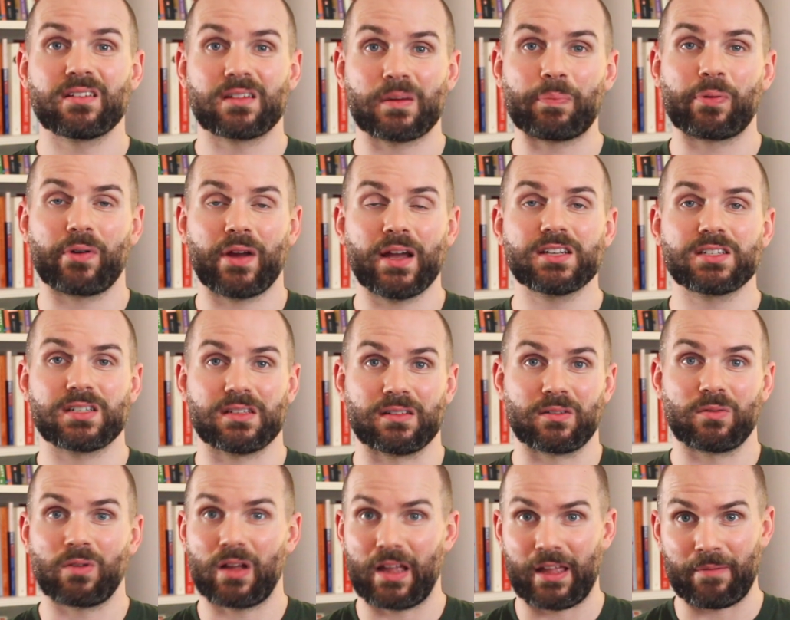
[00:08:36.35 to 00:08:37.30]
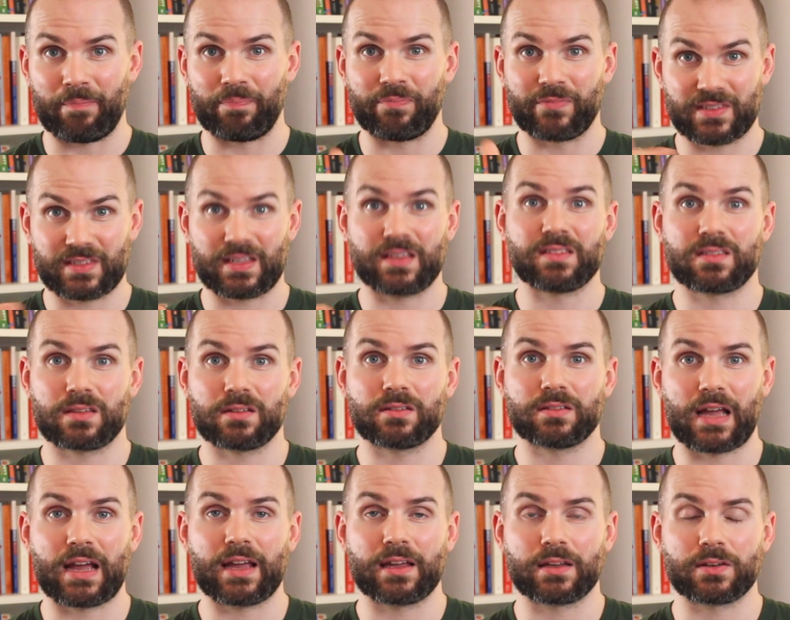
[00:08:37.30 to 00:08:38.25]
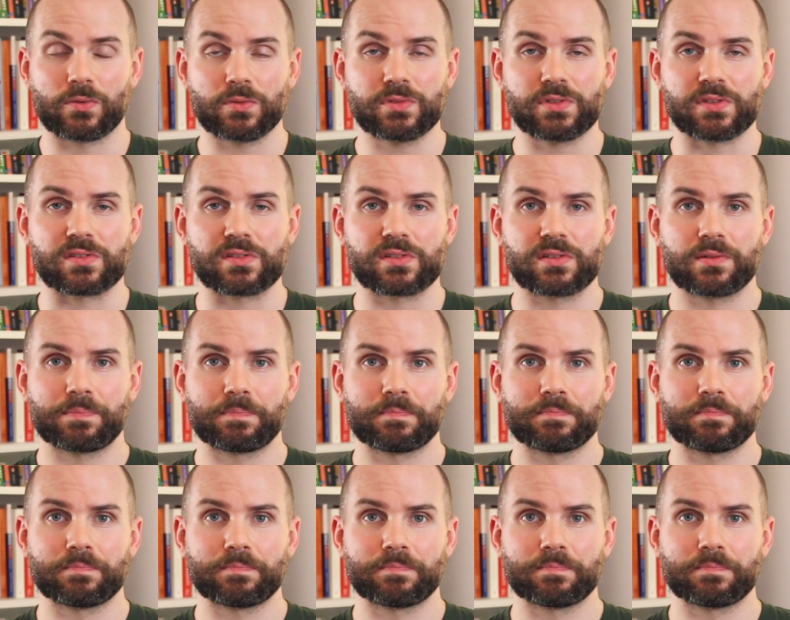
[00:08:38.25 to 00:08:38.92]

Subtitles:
depression since their diagnosis.